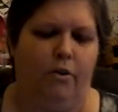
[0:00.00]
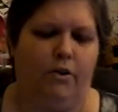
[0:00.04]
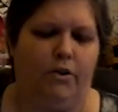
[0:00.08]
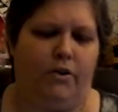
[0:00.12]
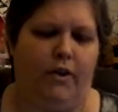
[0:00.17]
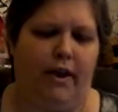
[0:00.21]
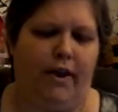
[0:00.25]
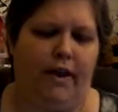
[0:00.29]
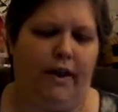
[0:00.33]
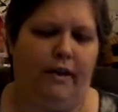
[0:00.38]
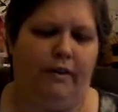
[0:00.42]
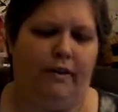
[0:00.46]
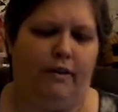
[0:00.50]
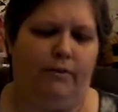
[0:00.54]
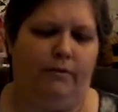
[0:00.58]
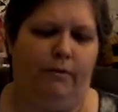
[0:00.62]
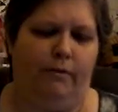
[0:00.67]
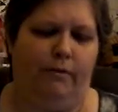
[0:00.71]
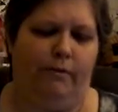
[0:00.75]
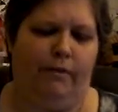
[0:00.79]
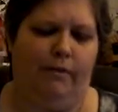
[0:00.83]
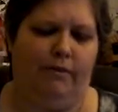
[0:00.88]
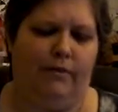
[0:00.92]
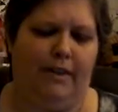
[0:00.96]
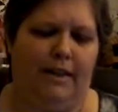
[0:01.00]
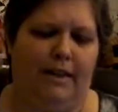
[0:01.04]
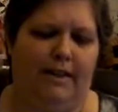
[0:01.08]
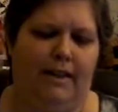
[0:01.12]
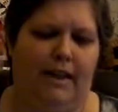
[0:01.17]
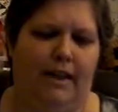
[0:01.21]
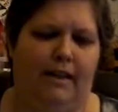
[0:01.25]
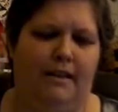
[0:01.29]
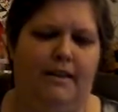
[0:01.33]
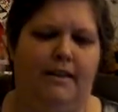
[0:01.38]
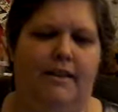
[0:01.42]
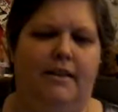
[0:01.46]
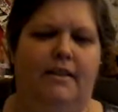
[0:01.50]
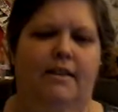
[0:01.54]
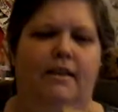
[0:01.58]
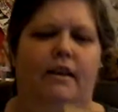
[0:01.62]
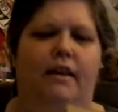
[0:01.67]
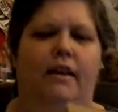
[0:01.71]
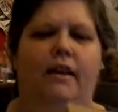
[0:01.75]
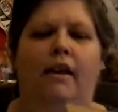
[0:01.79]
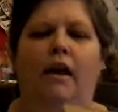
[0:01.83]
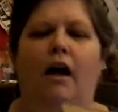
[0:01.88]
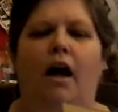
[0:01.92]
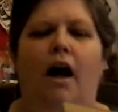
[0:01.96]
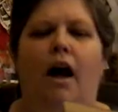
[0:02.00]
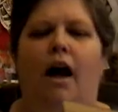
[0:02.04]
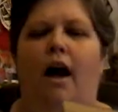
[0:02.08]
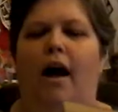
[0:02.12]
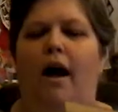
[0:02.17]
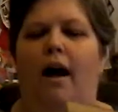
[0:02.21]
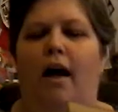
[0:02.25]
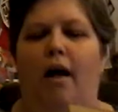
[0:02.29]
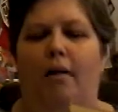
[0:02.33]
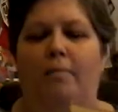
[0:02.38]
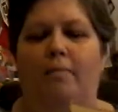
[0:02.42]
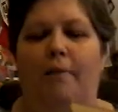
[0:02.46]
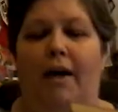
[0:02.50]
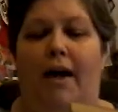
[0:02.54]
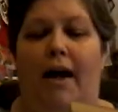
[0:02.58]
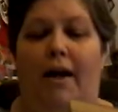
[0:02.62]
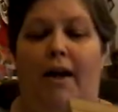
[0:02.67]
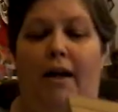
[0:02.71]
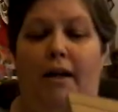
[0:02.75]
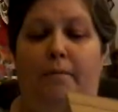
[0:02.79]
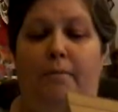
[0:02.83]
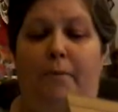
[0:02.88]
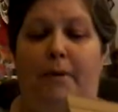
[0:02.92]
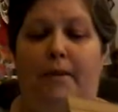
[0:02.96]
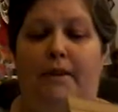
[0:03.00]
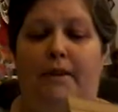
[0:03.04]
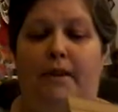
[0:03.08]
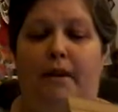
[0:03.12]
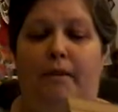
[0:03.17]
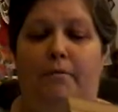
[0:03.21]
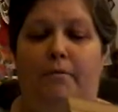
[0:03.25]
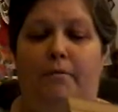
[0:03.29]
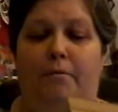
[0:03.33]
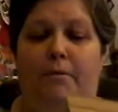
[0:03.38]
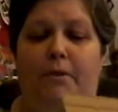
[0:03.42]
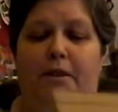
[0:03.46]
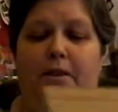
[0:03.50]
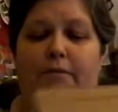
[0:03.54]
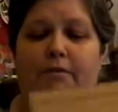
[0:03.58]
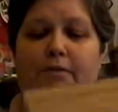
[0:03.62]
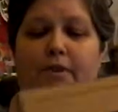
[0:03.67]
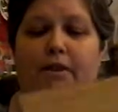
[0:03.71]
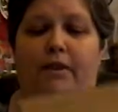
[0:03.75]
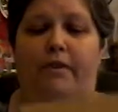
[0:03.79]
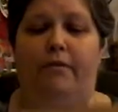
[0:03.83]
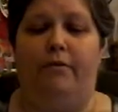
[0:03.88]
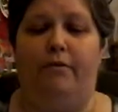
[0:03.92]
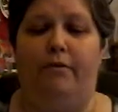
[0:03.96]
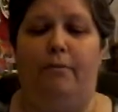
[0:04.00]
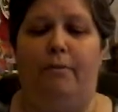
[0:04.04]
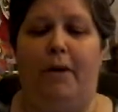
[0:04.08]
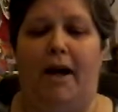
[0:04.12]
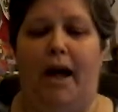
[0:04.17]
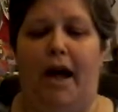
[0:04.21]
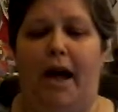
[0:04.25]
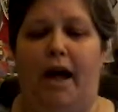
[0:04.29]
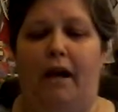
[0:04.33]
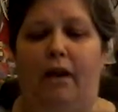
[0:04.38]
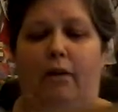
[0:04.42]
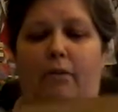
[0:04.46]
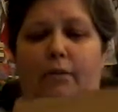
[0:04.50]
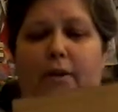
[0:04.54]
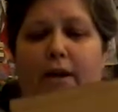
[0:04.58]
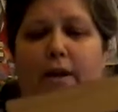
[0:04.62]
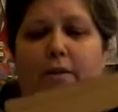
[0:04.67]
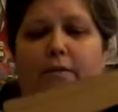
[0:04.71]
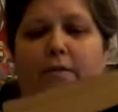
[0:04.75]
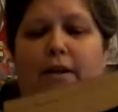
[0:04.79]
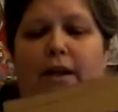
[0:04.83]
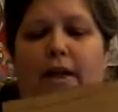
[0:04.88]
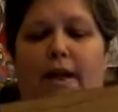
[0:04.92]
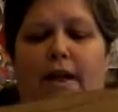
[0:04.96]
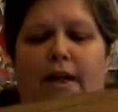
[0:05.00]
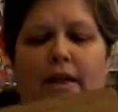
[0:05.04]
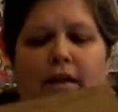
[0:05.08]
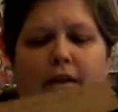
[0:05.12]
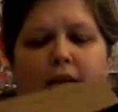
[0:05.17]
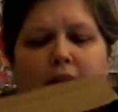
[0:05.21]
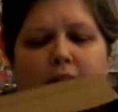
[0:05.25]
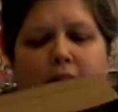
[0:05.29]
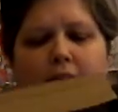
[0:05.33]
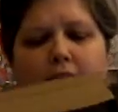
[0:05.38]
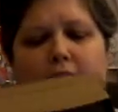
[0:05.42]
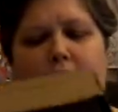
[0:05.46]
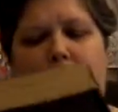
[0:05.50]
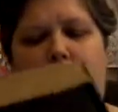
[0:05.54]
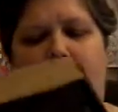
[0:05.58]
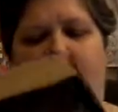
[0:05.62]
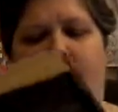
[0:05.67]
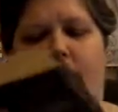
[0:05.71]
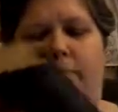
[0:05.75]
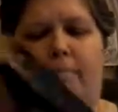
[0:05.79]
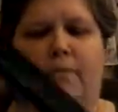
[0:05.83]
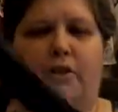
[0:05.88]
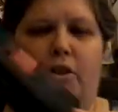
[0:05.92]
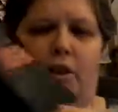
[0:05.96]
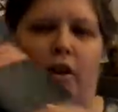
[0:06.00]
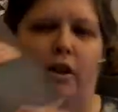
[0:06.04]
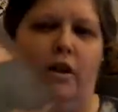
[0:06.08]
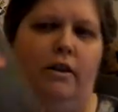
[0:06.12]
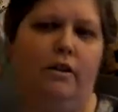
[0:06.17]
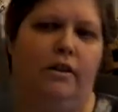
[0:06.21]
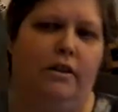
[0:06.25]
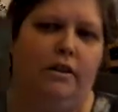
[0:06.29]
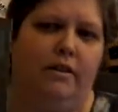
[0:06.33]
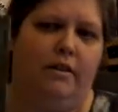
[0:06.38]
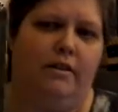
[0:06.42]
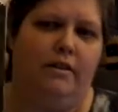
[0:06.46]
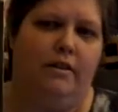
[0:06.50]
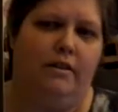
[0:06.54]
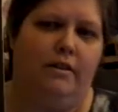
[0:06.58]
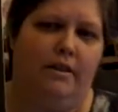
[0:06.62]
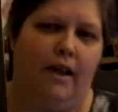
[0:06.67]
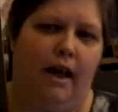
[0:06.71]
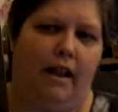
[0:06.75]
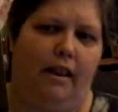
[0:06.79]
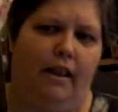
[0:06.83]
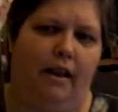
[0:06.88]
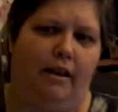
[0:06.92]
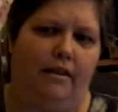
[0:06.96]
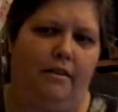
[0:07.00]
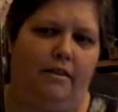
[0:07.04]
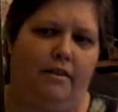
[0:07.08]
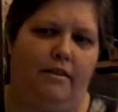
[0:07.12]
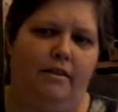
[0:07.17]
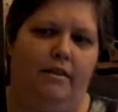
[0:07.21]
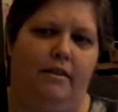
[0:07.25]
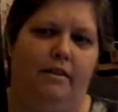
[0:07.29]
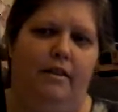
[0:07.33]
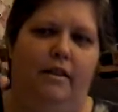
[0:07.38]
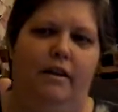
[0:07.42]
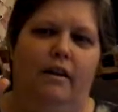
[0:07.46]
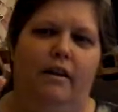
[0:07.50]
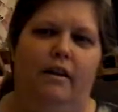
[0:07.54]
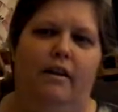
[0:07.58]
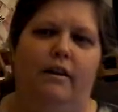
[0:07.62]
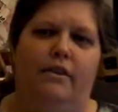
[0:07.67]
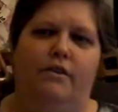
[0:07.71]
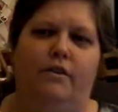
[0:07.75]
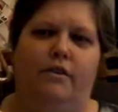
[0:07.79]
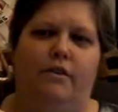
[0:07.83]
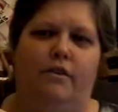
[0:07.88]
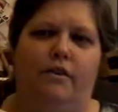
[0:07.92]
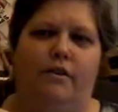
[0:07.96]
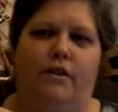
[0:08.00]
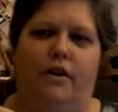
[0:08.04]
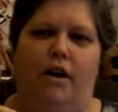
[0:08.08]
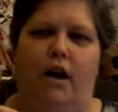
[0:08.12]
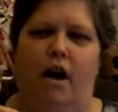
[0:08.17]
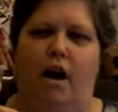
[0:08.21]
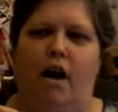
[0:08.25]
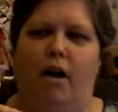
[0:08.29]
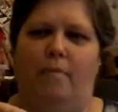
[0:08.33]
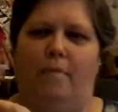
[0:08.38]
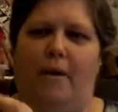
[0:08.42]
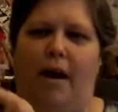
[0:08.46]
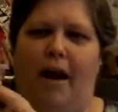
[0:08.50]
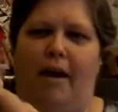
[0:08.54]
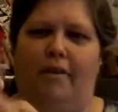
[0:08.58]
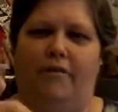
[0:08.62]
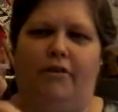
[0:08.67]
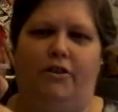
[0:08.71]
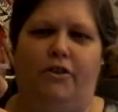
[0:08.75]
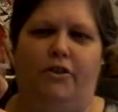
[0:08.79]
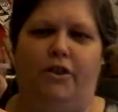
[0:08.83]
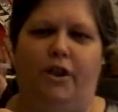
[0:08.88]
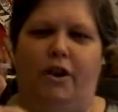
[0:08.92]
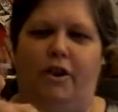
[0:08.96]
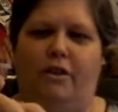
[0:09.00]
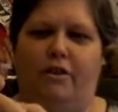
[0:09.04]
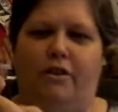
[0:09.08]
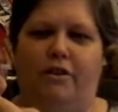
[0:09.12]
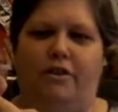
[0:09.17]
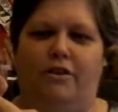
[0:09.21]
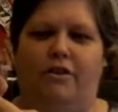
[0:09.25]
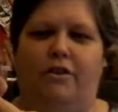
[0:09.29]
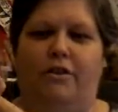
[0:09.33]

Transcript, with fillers: So I got this for fifty cents. Um, and I picked it up specifically for my Halloween reading. This is um, Darkness Tell Us. So there's a comma after darkness.